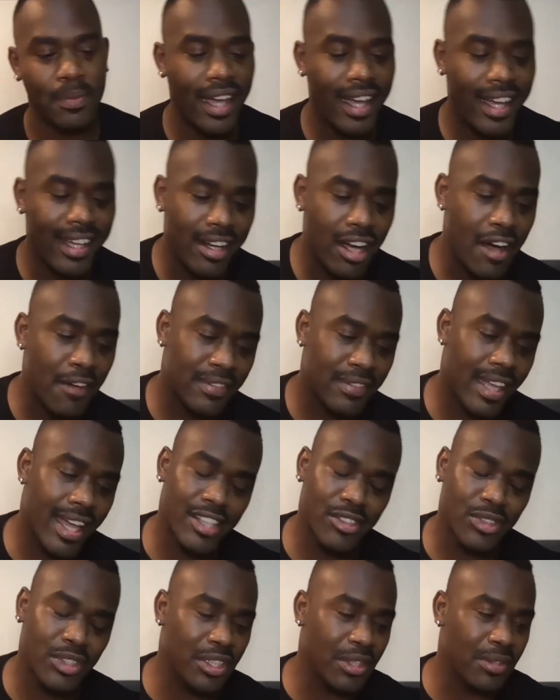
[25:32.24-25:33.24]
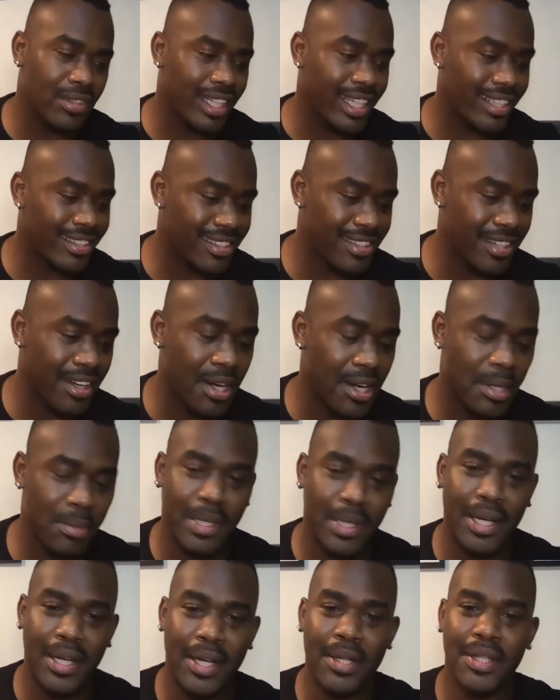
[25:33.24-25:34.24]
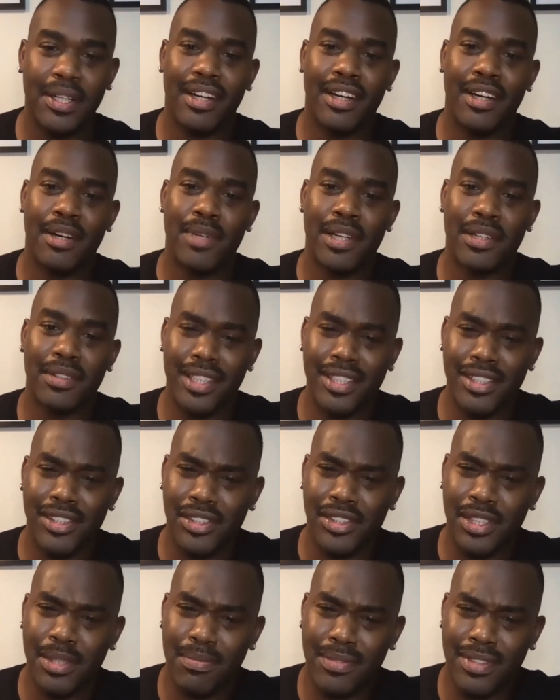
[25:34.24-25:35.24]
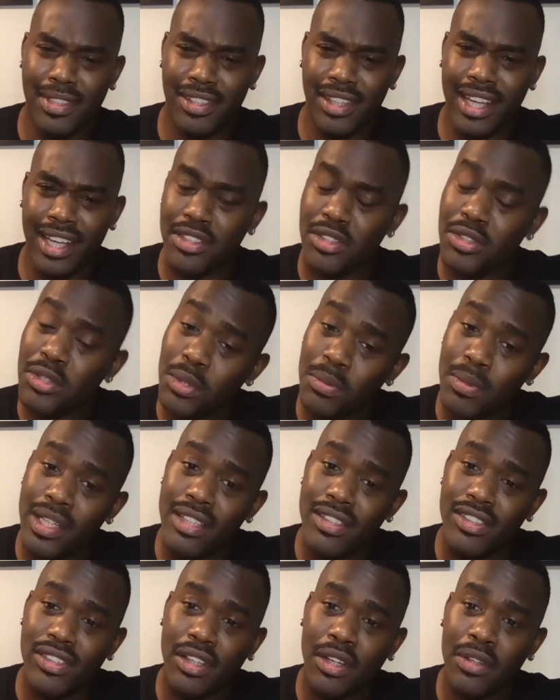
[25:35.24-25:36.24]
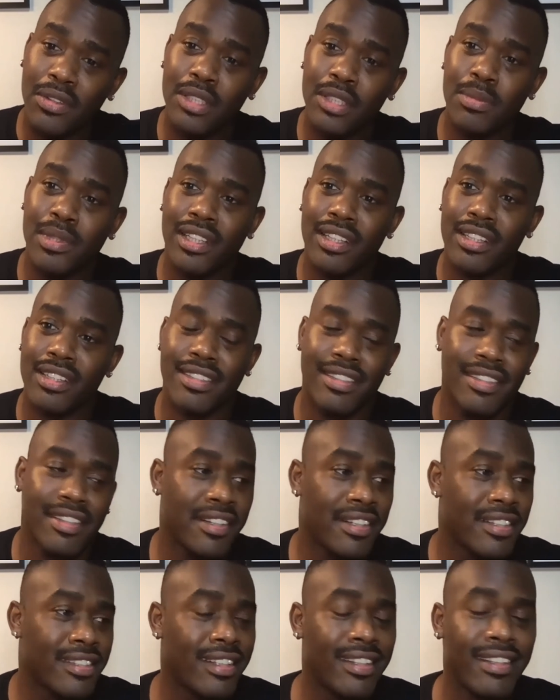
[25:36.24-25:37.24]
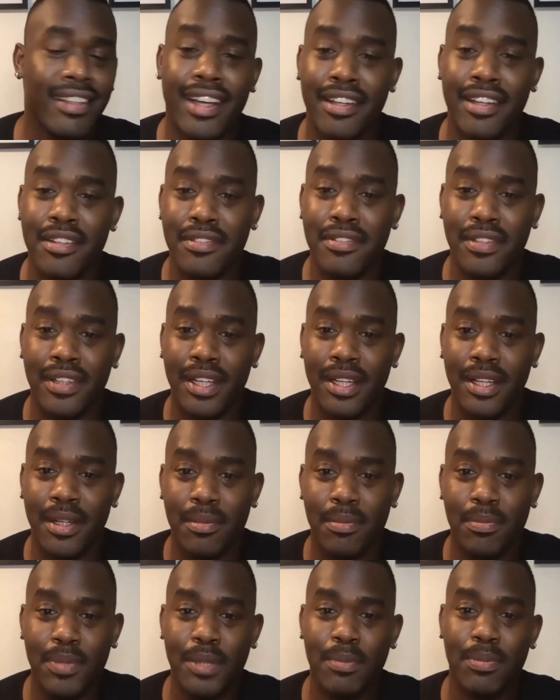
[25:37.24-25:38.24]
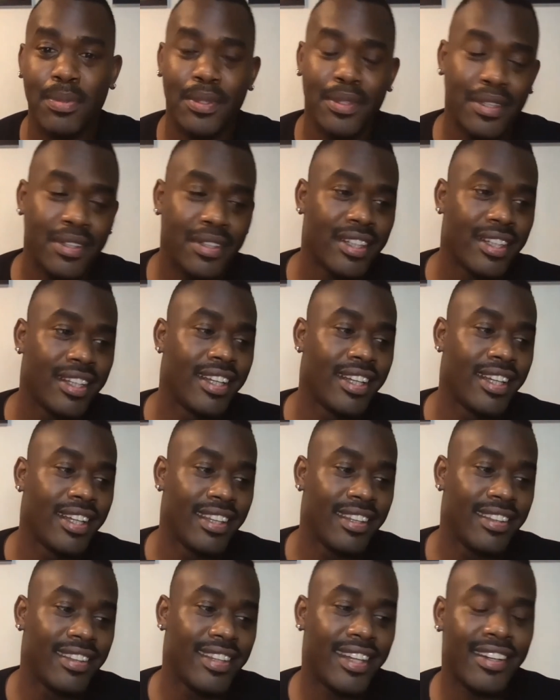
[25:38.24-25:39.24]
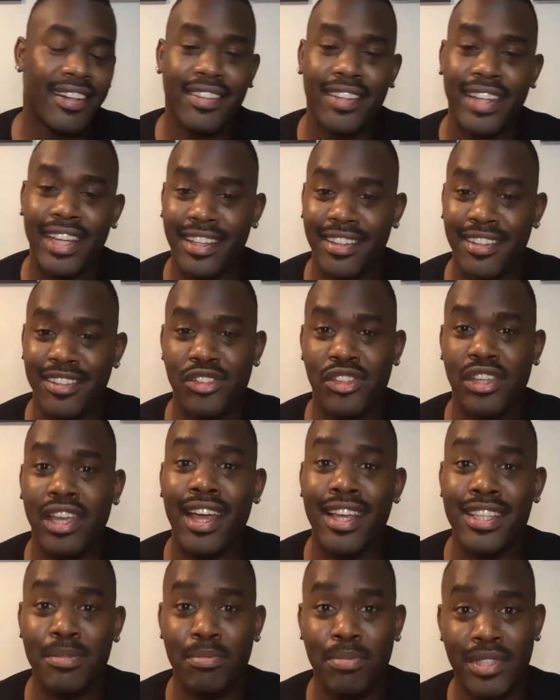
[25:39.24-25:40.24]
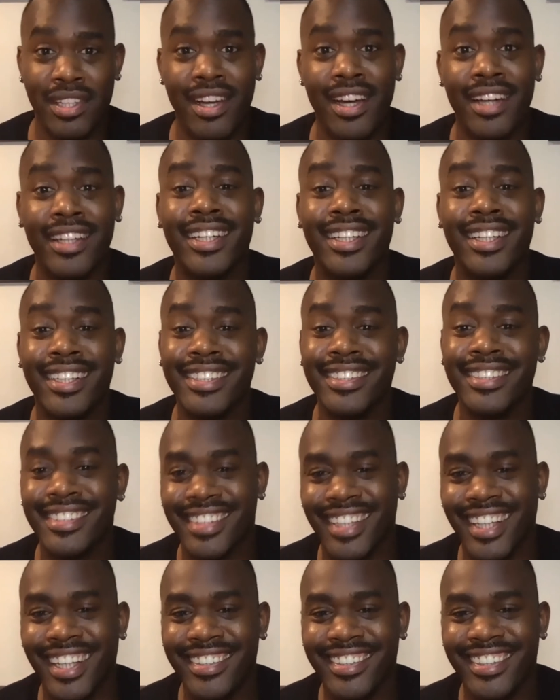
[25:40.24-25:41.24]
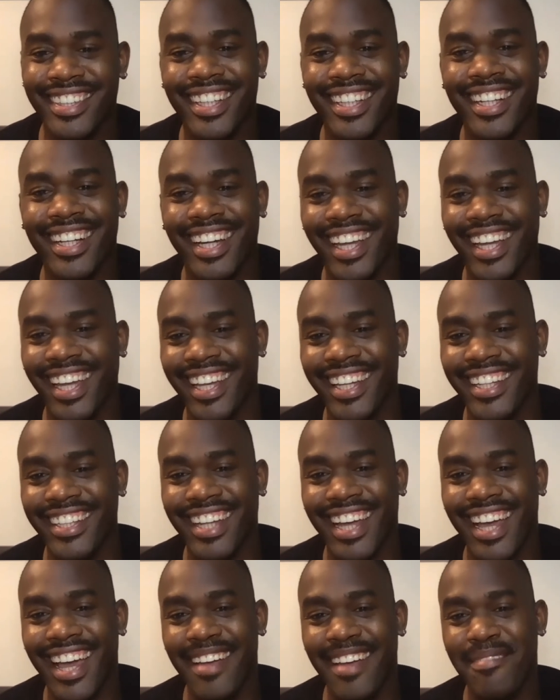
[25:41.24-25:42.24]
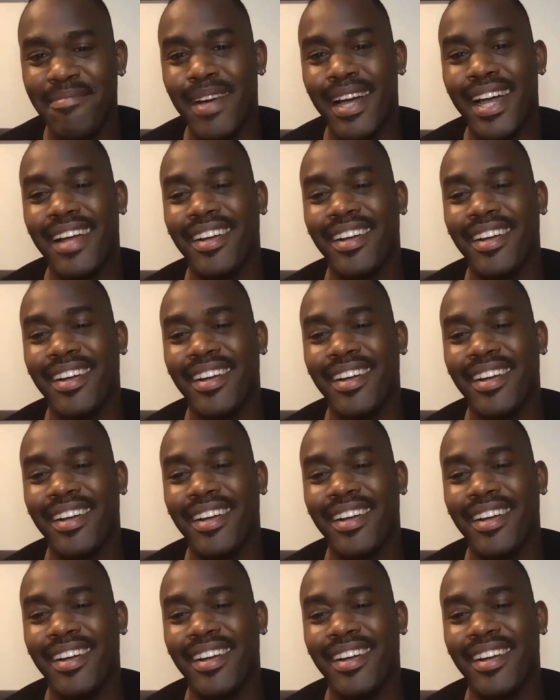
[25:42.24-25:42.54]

I actually don't like to talk about uh, my relationship to jazz too much, only because there's a lot of uh, people that are like jazz botanicas out there. And my,